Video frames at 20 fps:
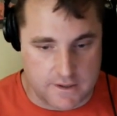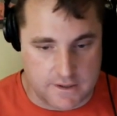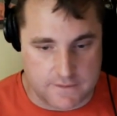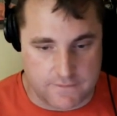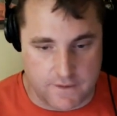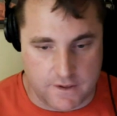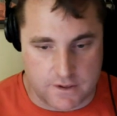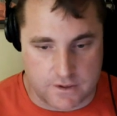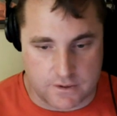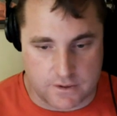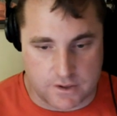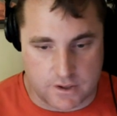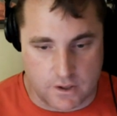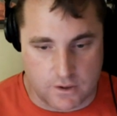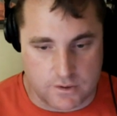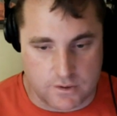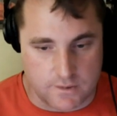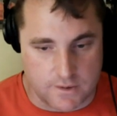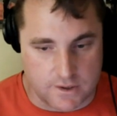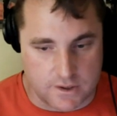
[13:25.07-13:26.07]
this feature
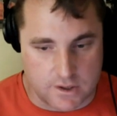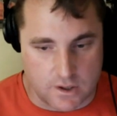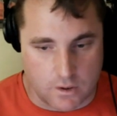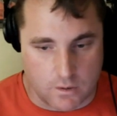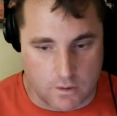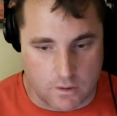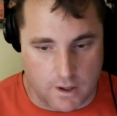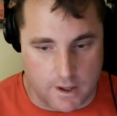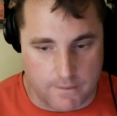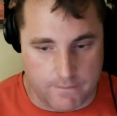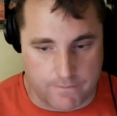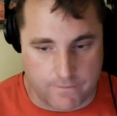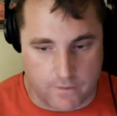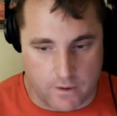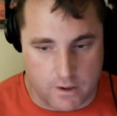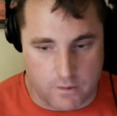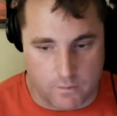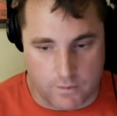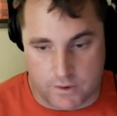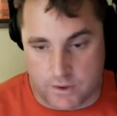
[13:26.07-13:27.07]
shows you the total
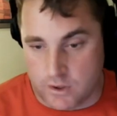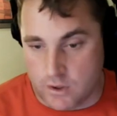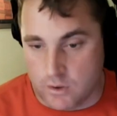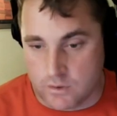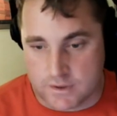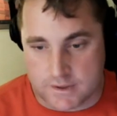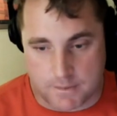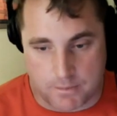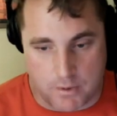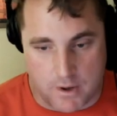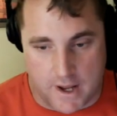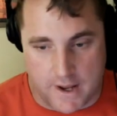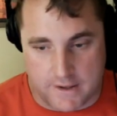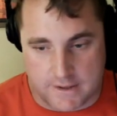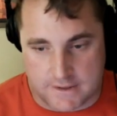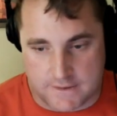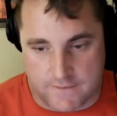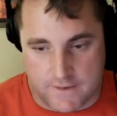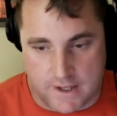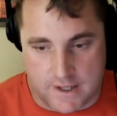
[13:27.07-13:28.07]
upfront with no
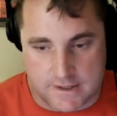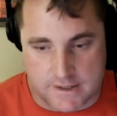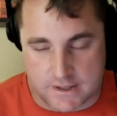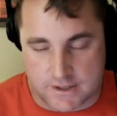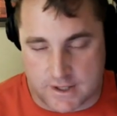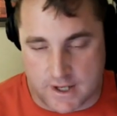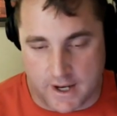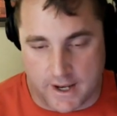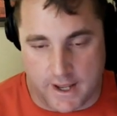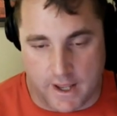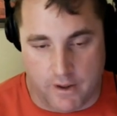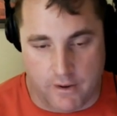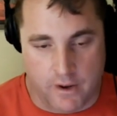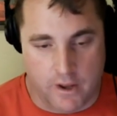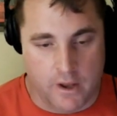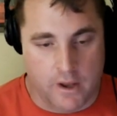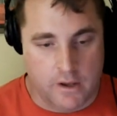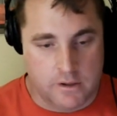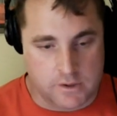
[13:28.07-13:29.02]
surprise fees at checkout.